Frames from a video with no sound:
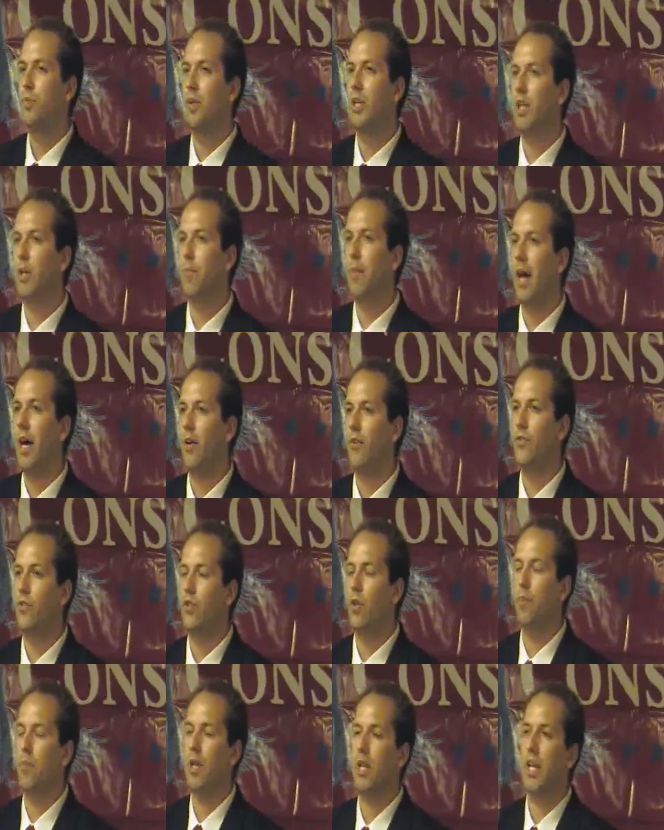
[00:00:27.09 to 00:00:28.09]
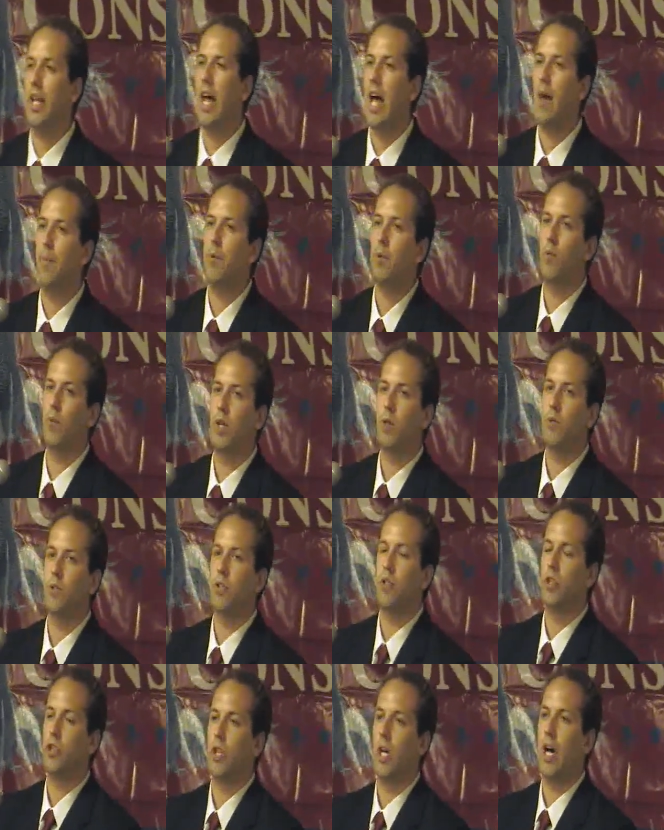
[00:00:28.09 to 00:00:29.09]
speak about something that happened when he
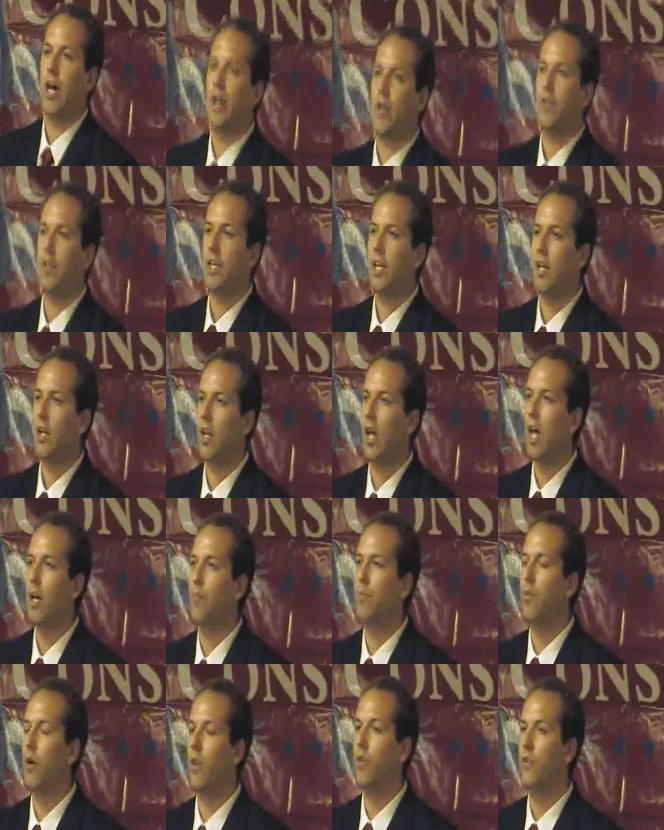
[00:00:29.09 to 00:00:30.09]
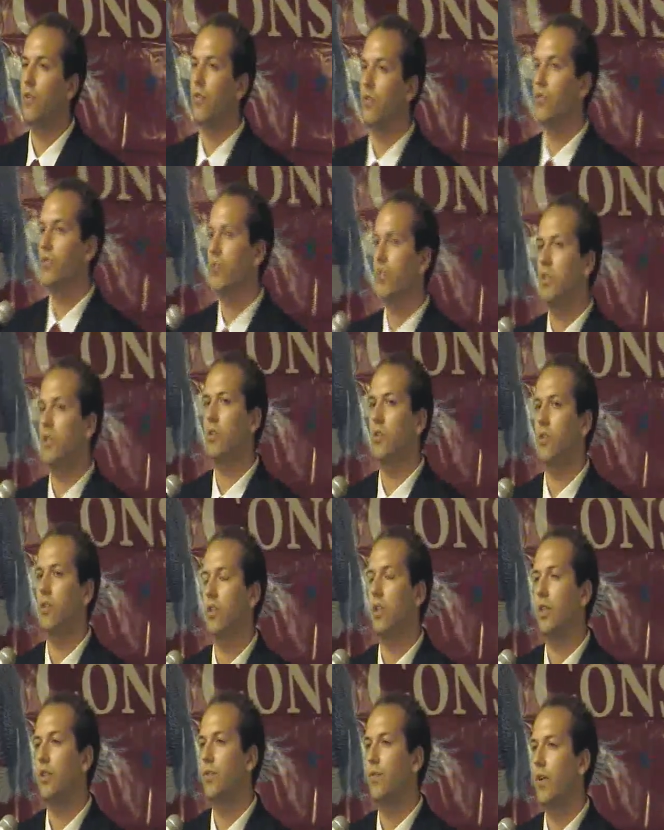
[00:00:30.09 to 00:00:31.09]
was a child. He had a lot of brothers and
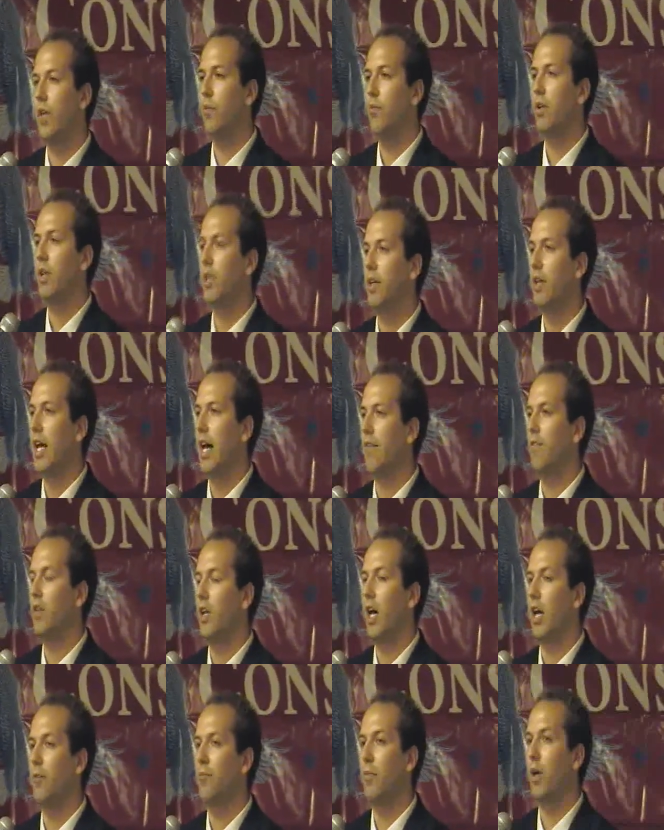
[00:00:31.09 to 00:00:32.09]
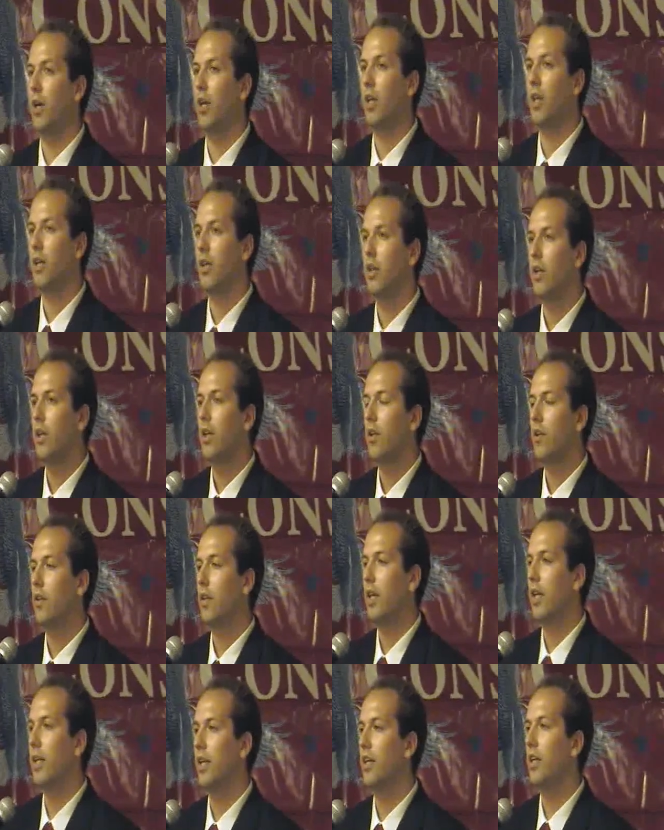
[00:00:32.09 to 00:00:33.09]
sisters, and his family didn't have a lot of money.
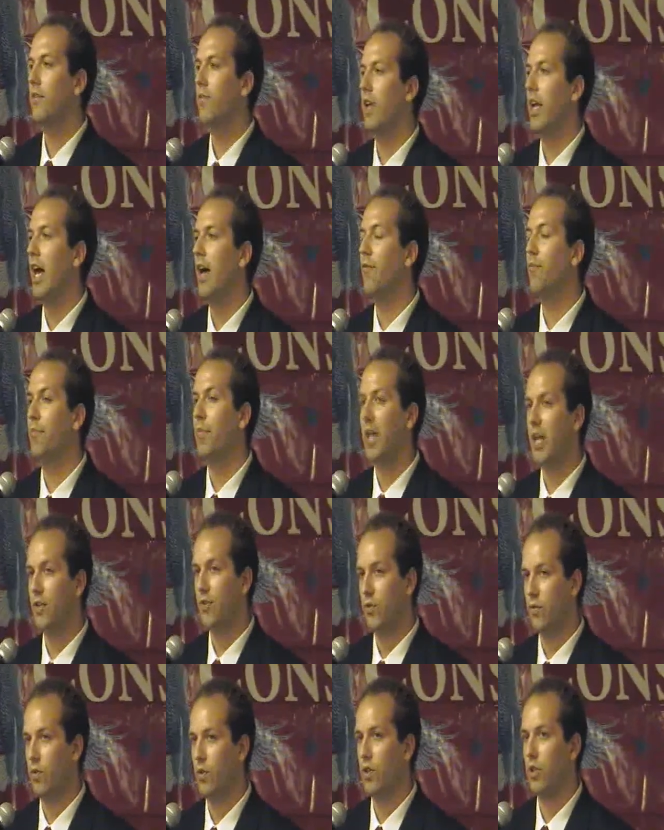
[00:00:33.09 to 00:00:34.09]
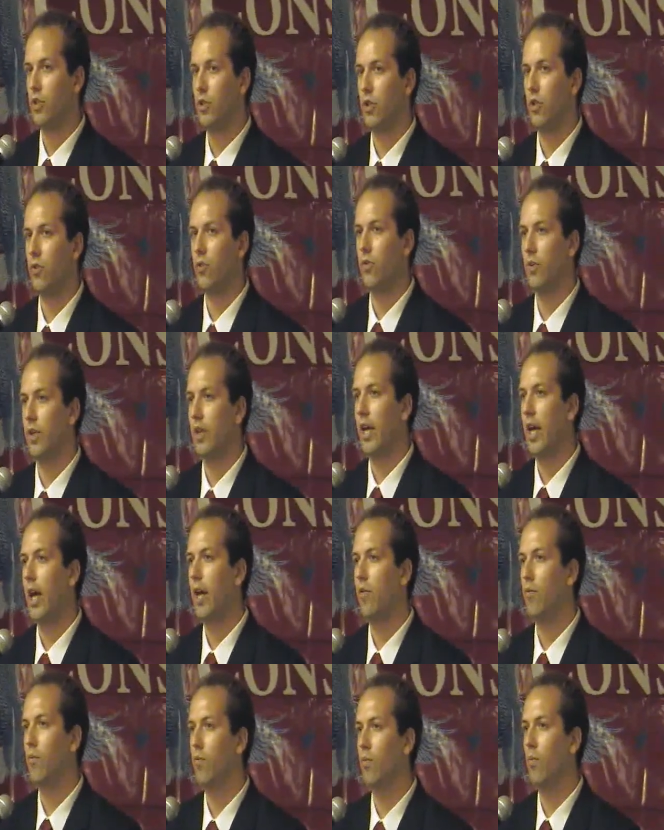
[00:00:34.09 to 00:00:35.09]
They didn't even have beds for the children.
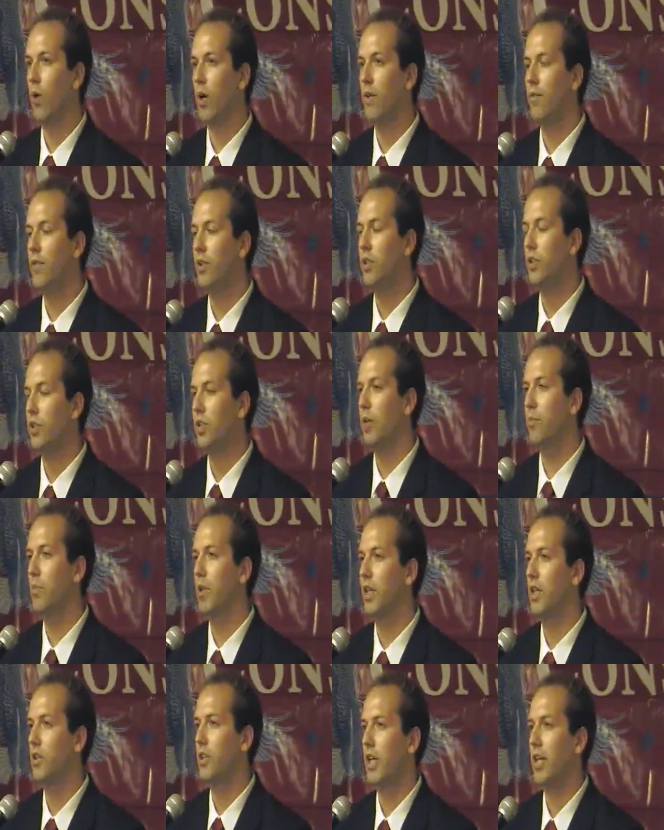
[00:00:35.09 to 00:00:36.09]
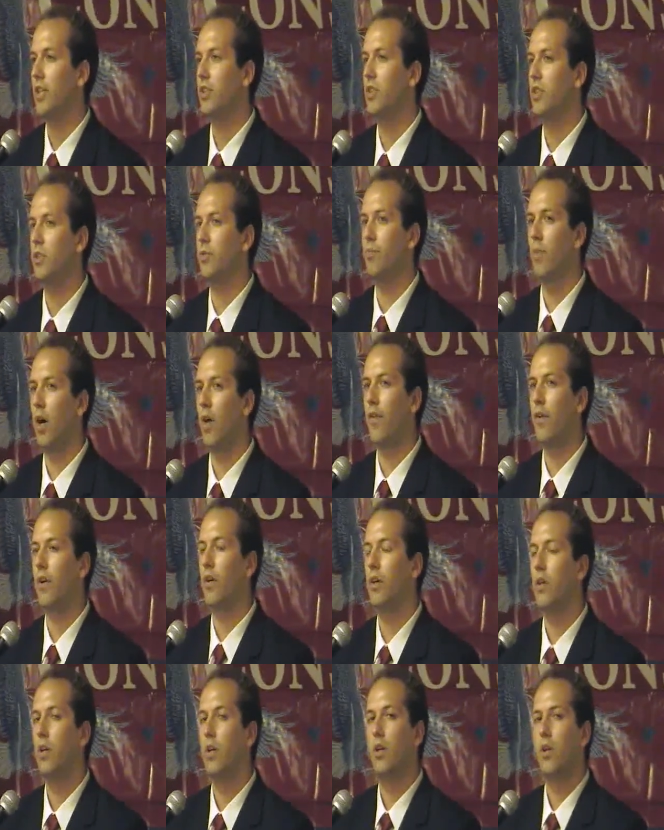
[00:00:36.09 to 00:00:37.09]
And one of his siblings asked his
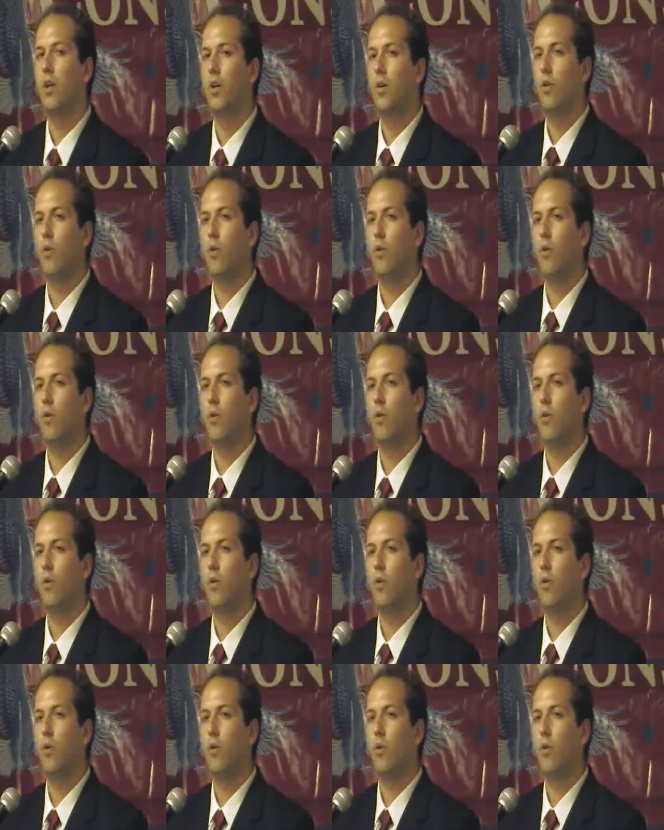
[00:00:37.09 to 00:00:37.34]
mother,